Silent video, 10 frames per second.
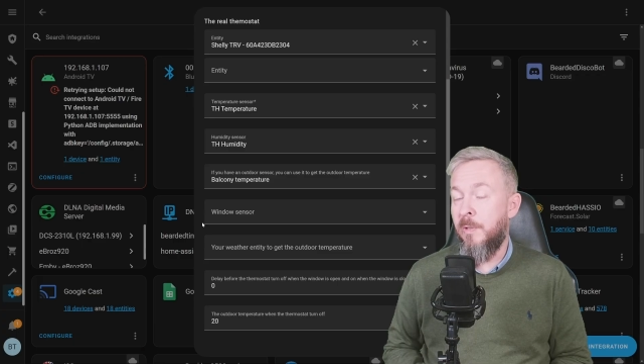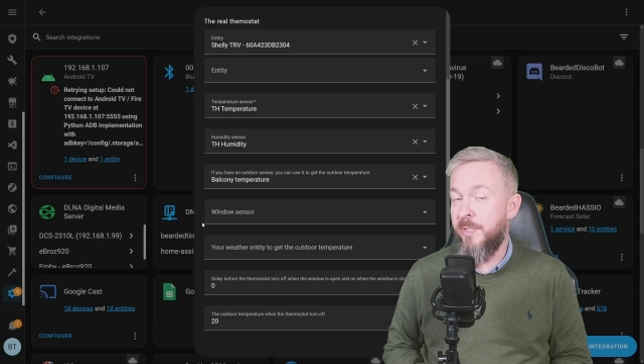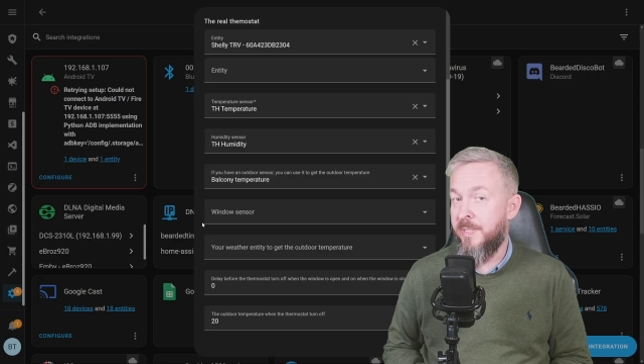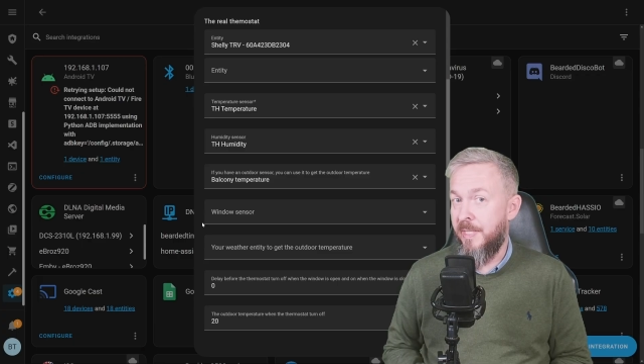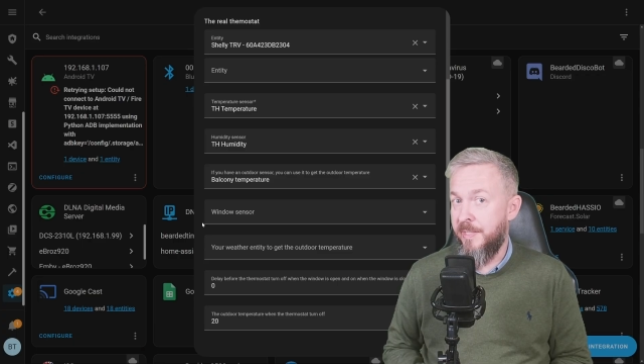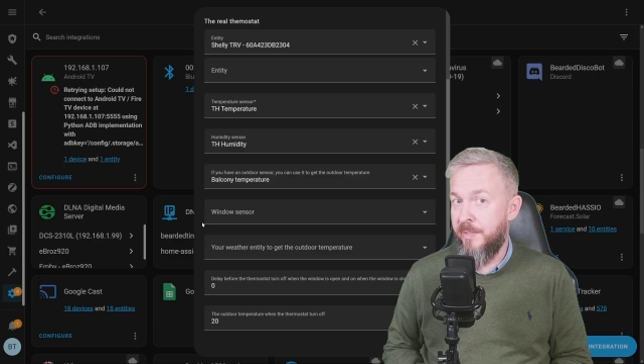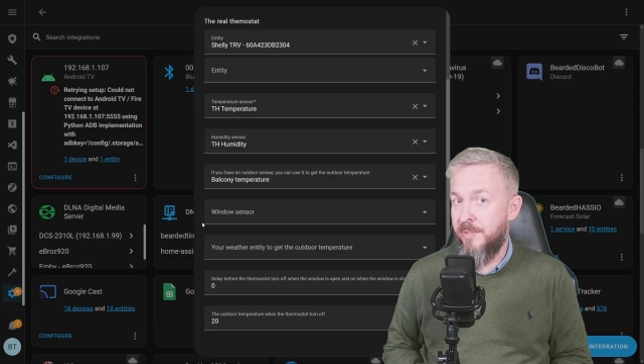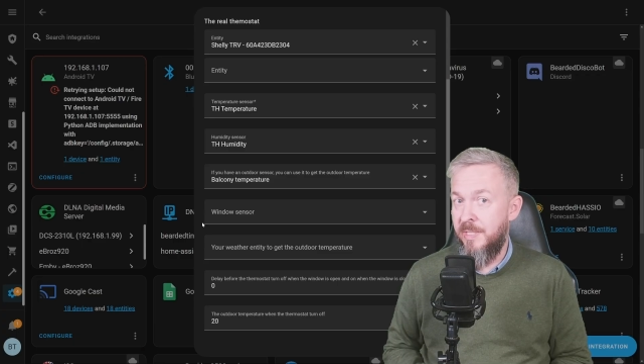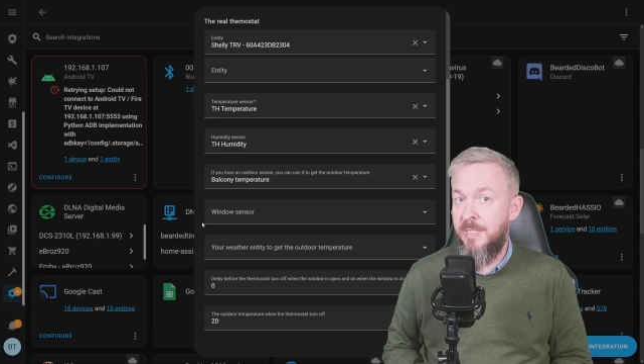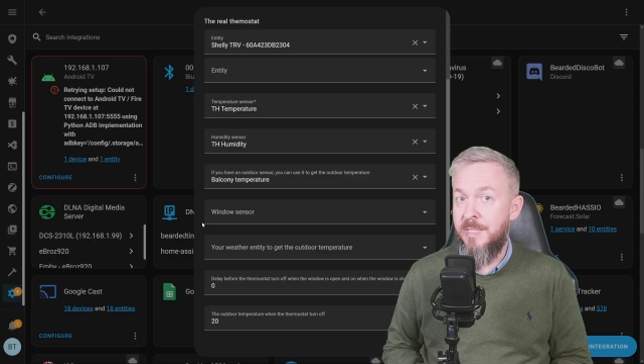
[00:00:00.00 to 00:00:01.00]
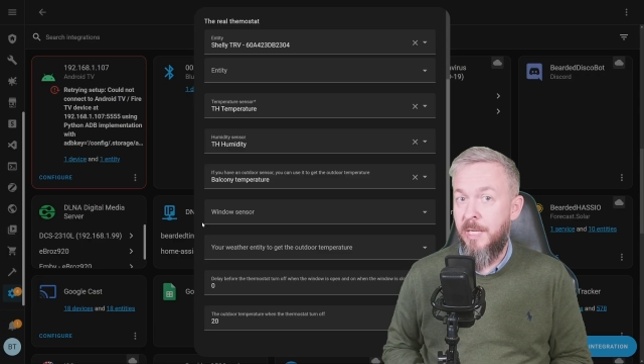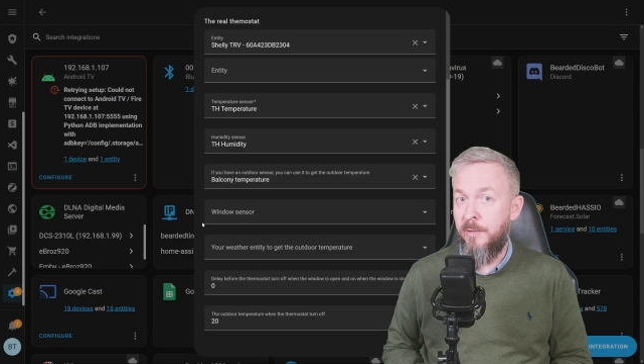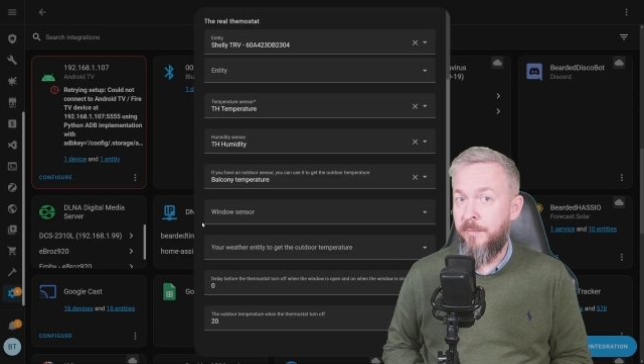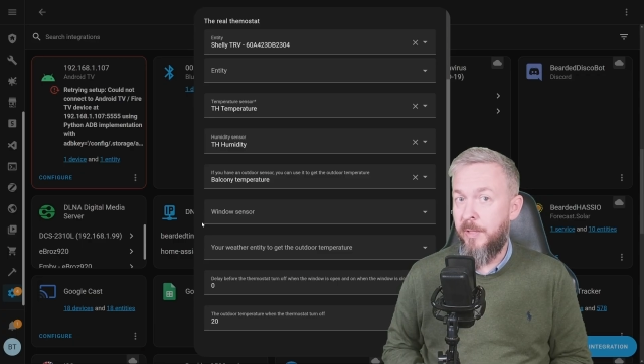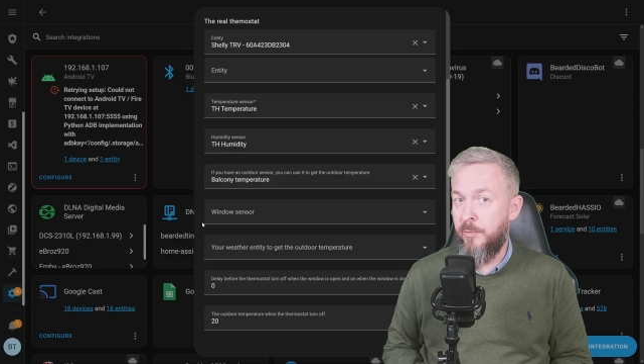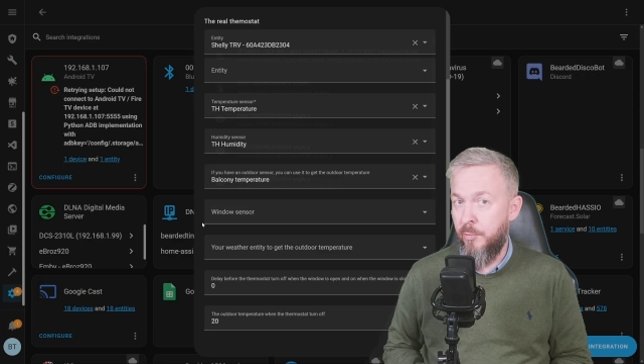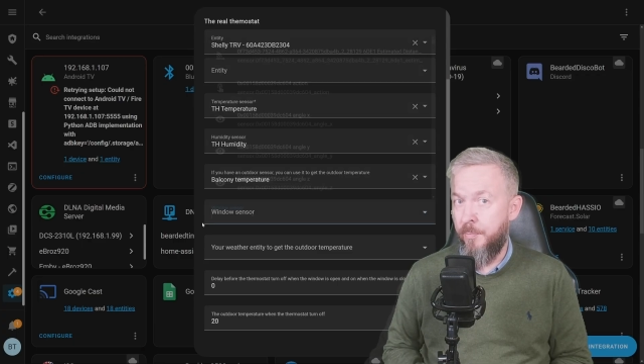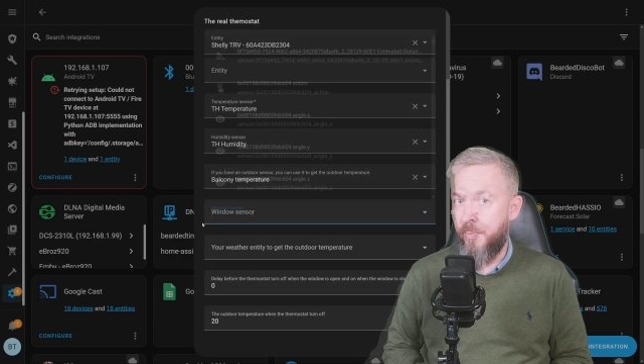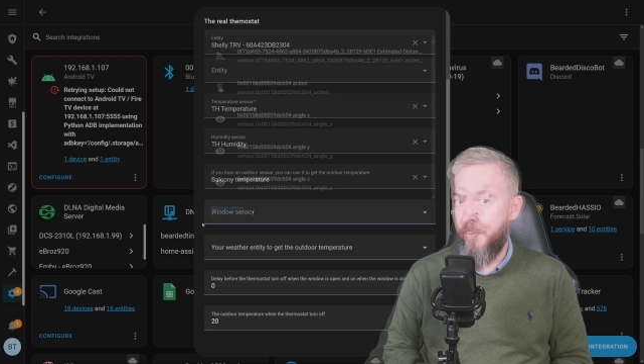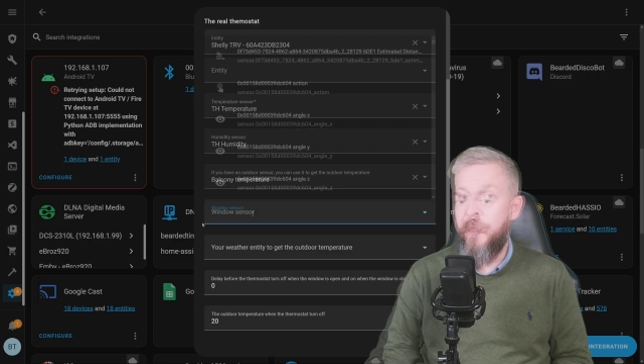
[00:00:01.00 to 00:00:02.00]
all the sensors inside of that
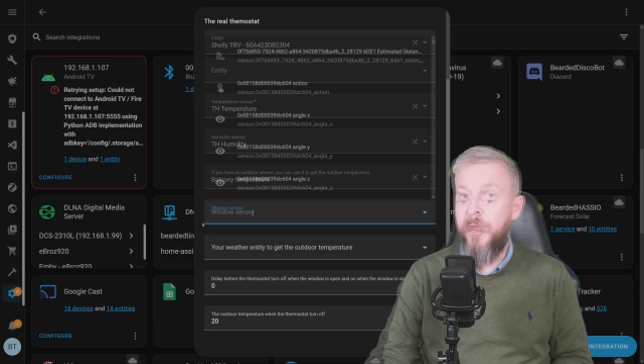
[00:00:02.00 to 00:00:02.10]
group.